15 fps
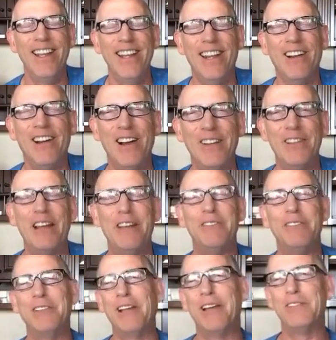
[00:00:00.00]
You know,
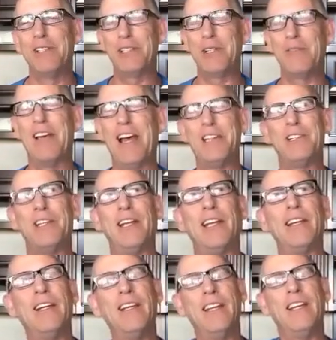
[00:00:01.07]
I'm just
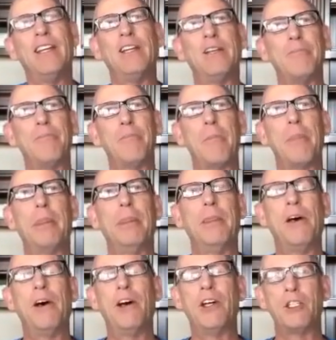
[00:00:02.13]
imagining
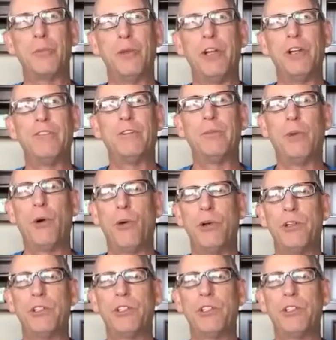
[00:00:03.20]
the husband of a porn